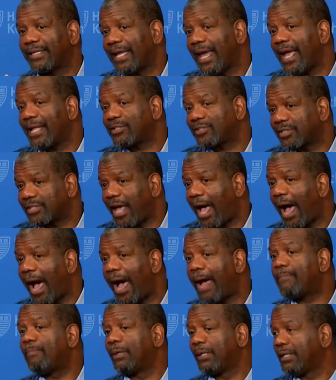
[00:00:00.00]
that's,
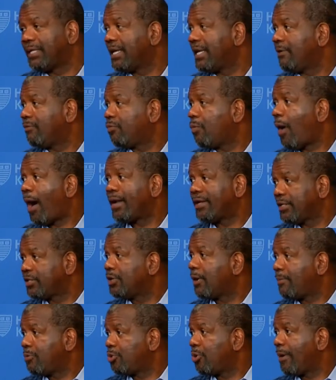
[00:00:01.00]
I believe, why the
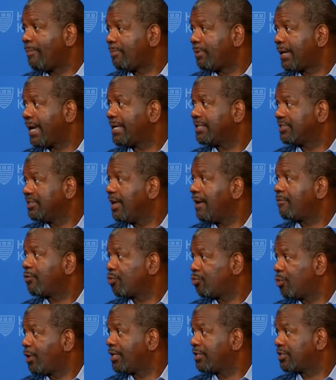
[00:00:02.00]
WNBA has
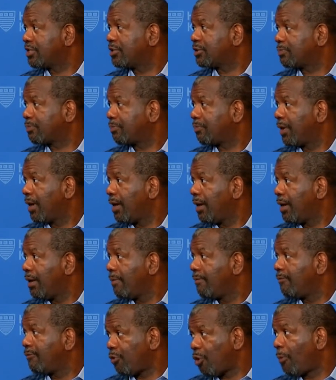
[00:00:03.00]
never reached its
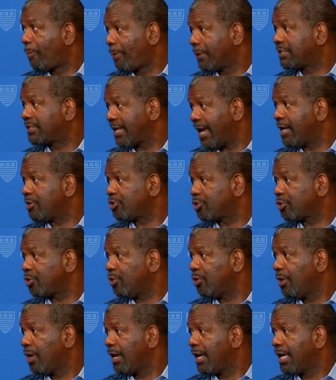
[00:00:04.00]
full
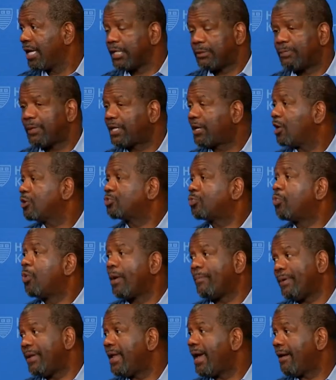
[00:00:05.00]
potential. Is because
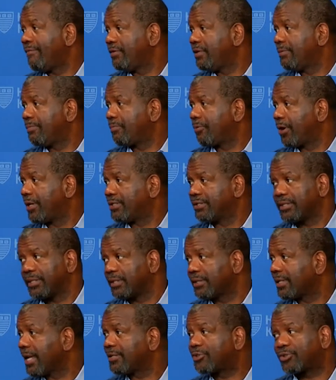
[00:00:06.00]
women haven't embraced
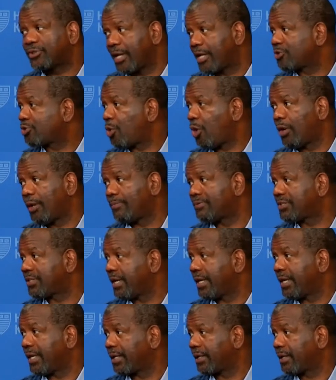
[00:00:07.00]
it. That's all I'm
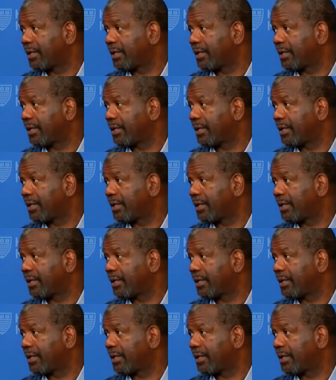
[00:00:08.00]
saying.